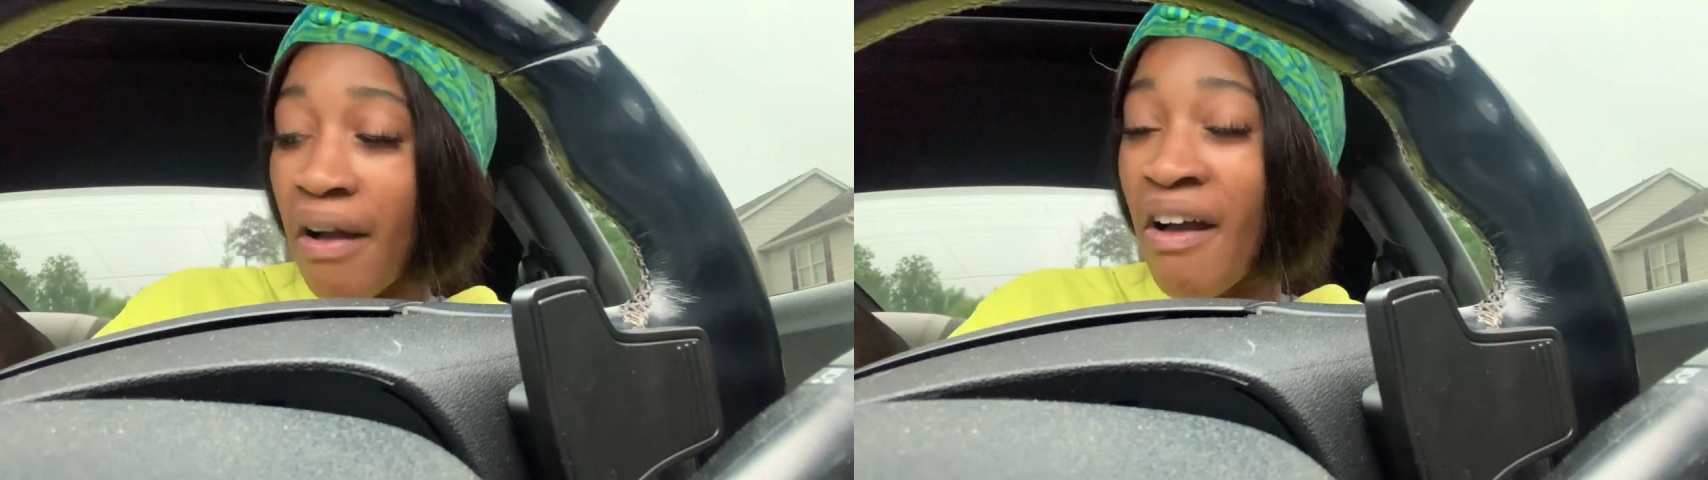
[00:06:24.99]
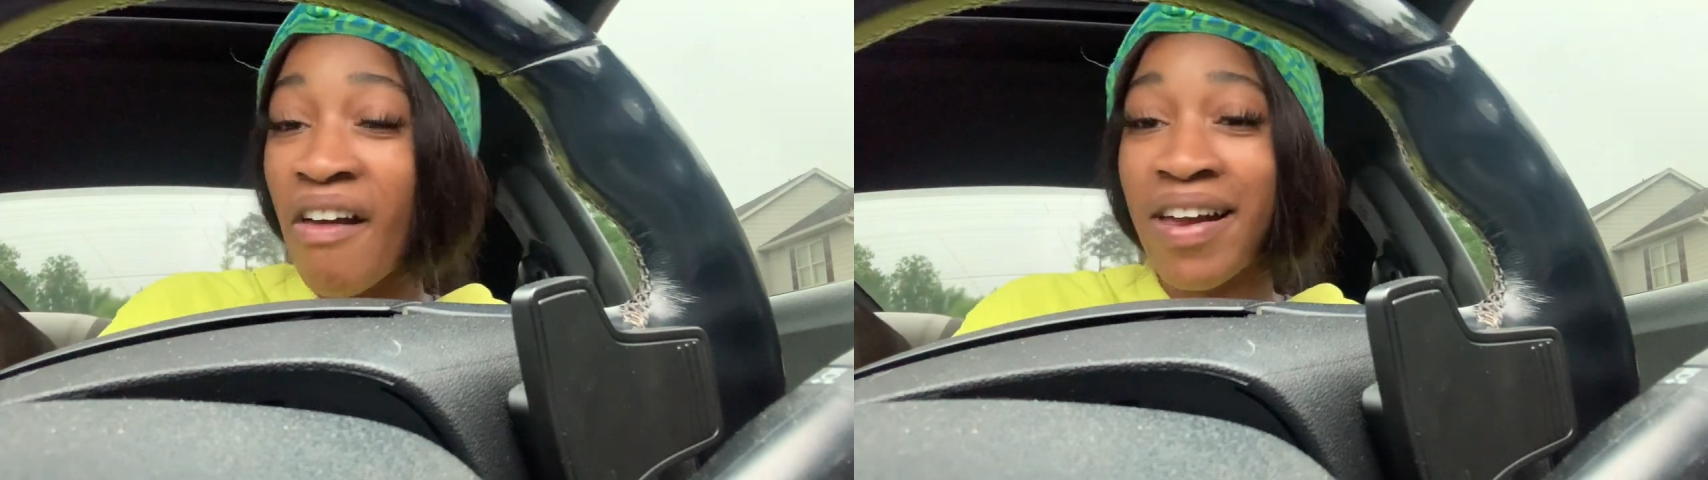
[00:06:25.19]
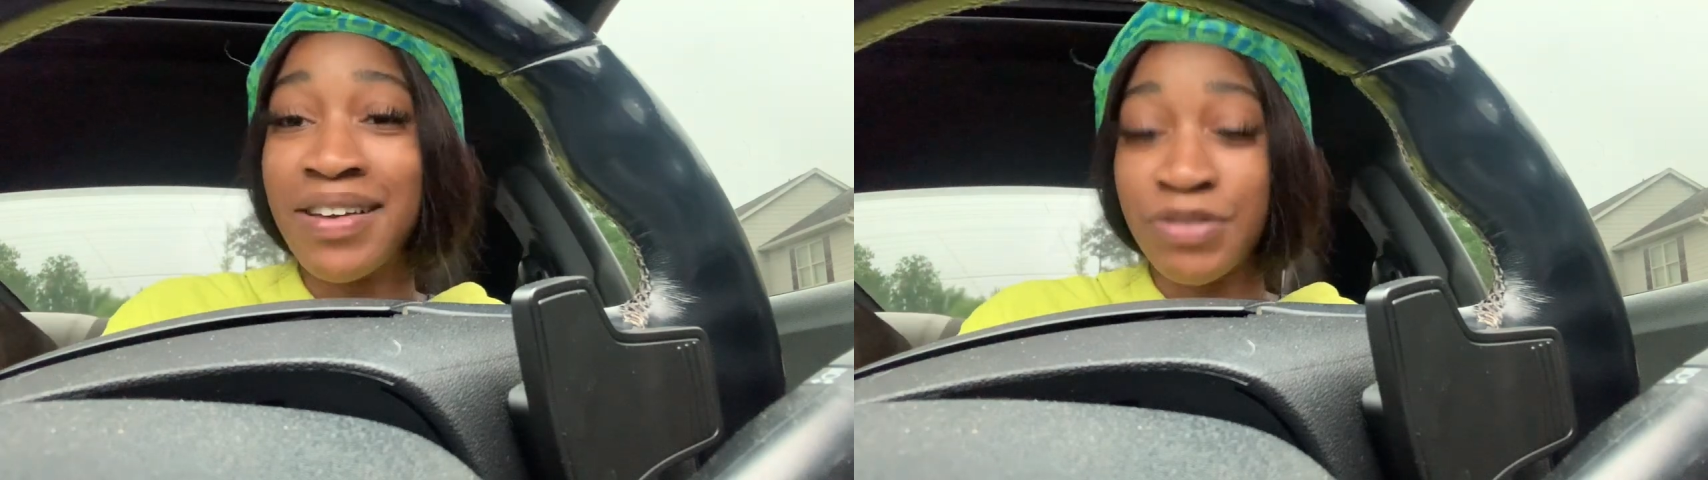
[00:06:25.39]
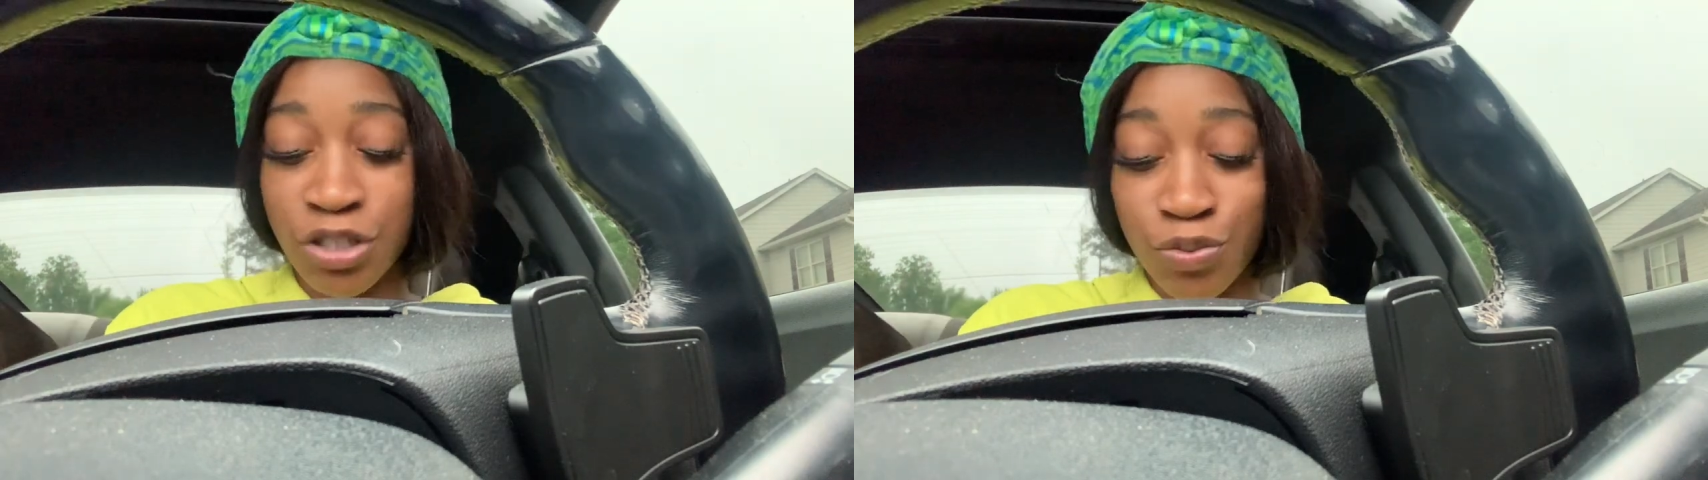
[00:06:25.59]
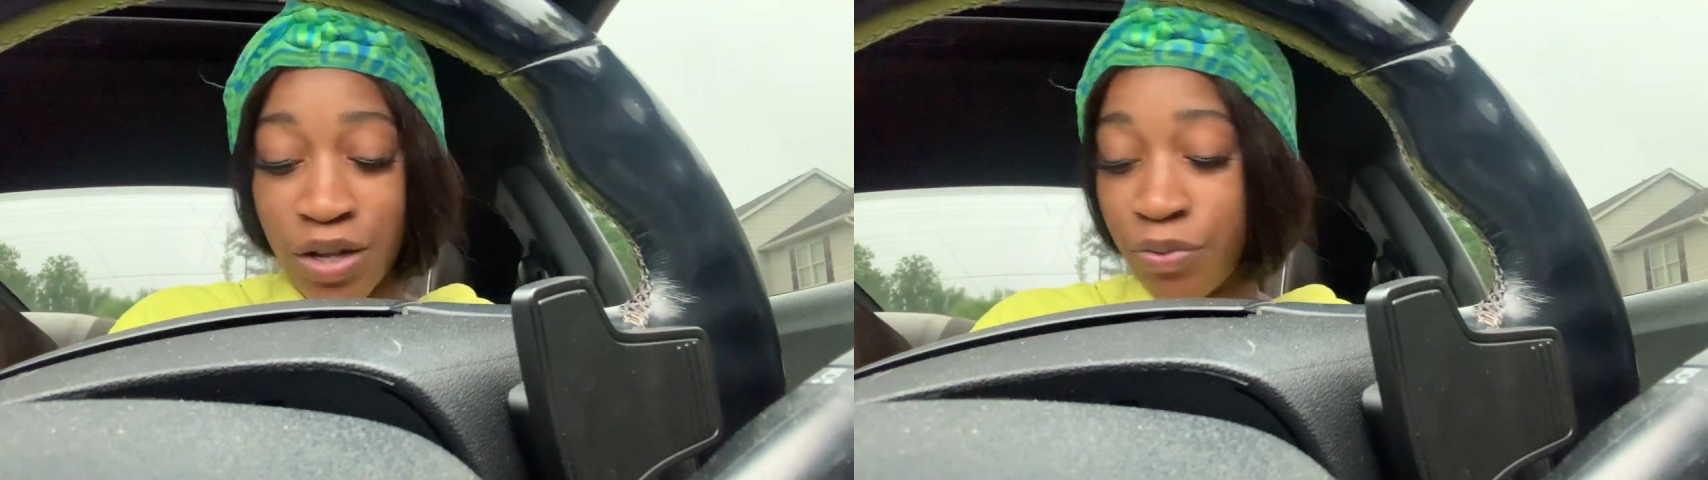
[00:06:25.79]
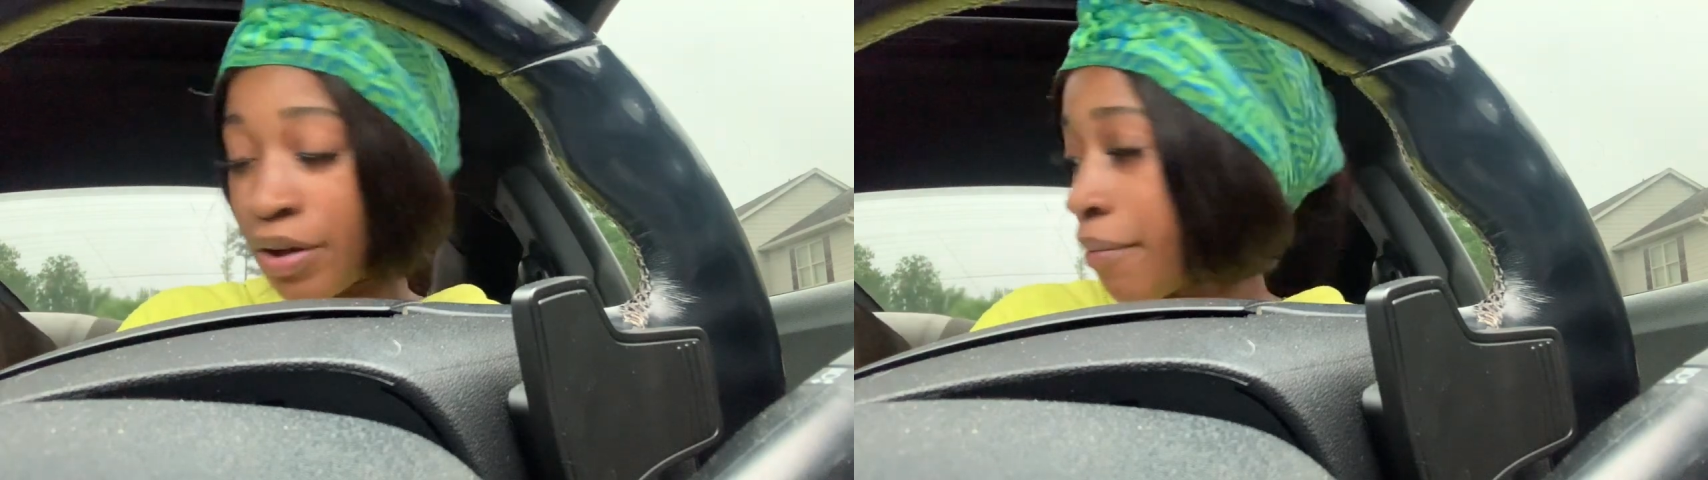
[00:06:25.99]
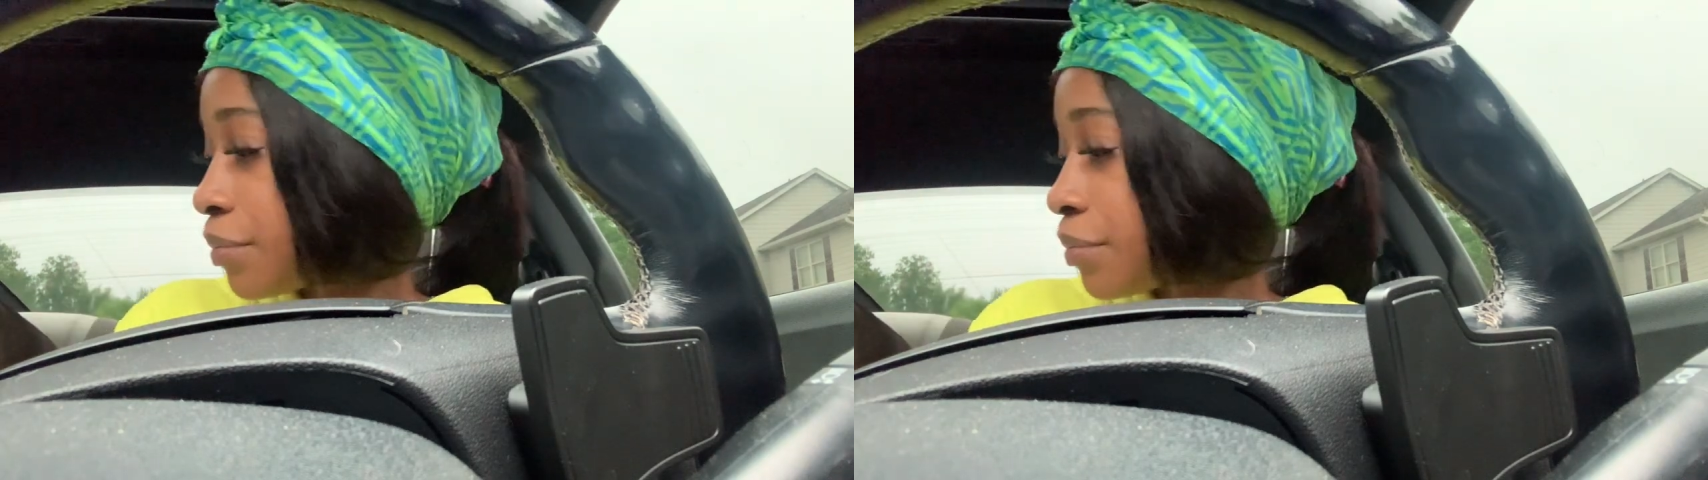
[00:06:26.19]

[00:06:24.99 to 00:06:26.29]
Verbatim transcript: I can't even swallow it.